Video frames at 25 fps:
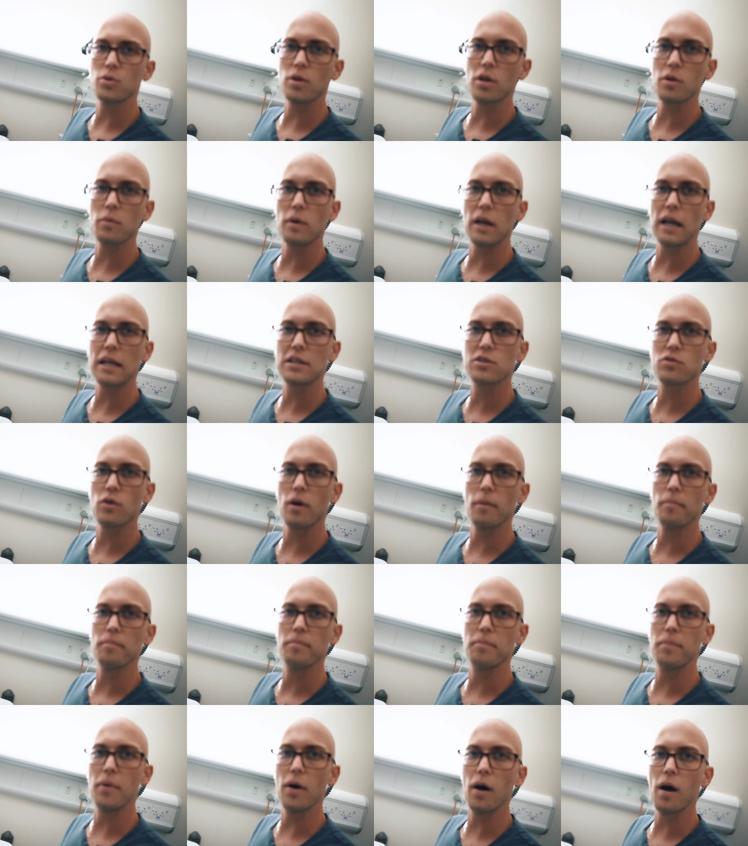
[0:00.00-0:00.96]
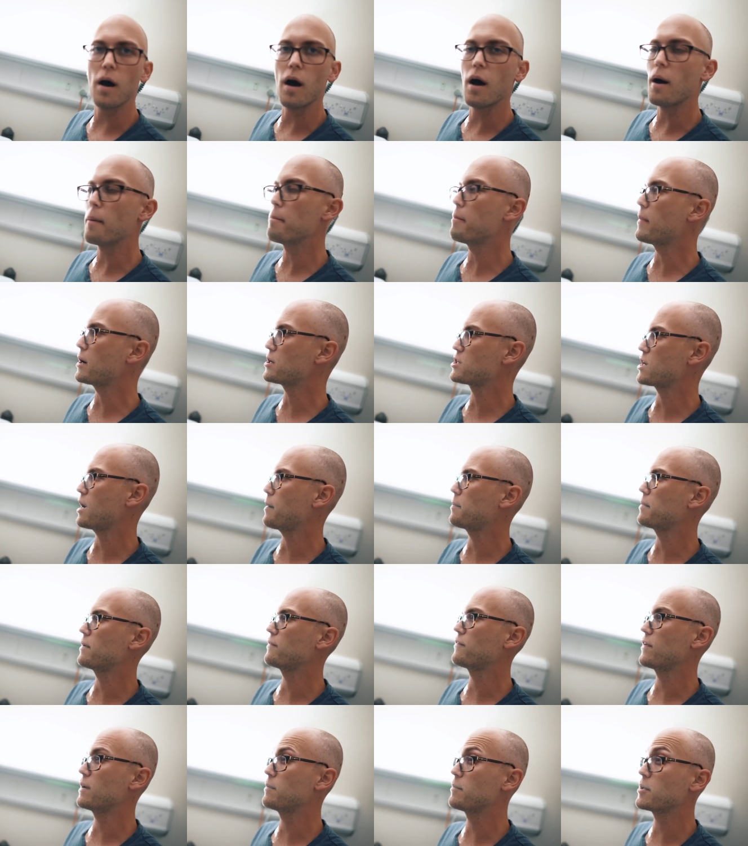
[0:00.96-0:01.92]
do another one later on, but uh, much
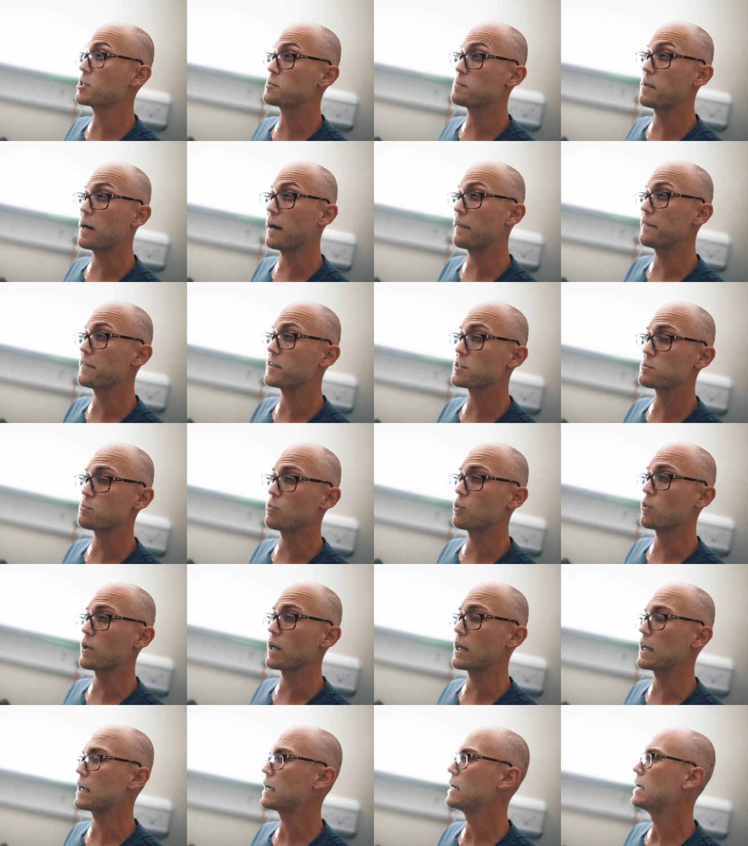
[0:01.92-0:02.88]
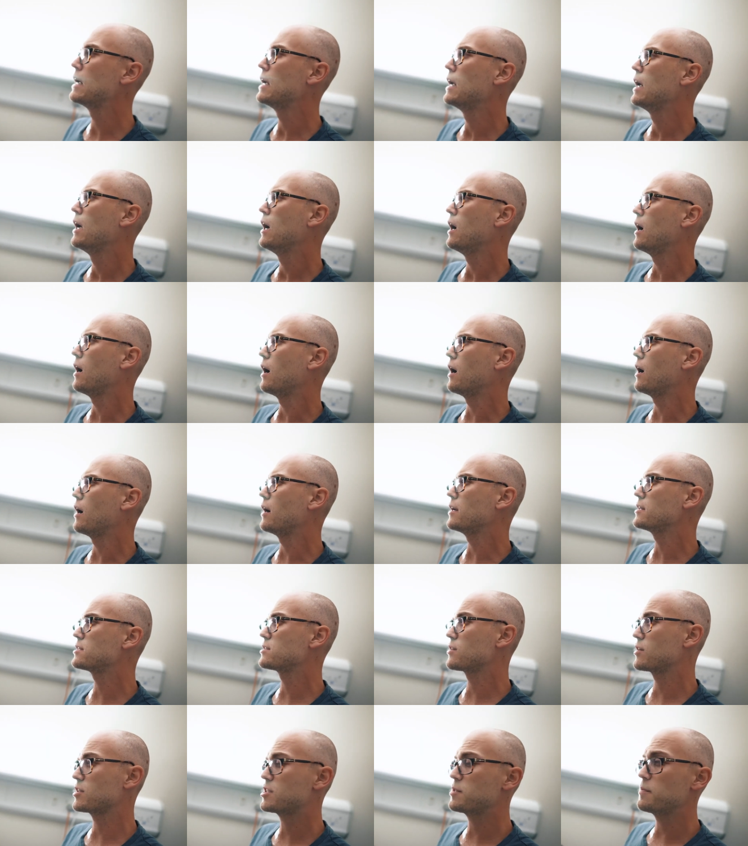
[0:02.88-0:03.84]
happier, feeling much better than this morning. Uh,
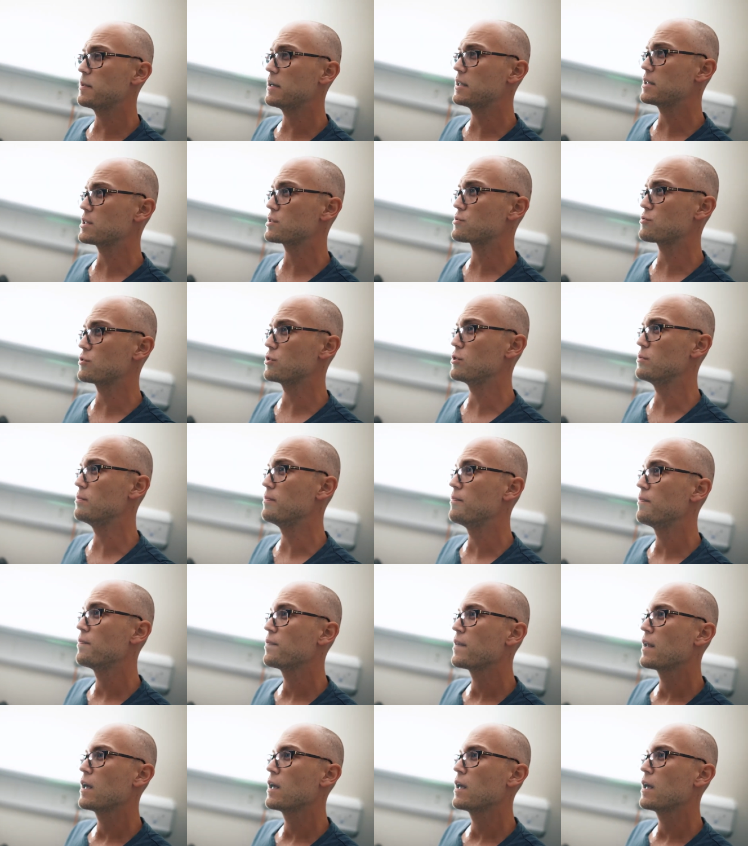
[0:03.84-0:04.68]
it's nice to be in this room.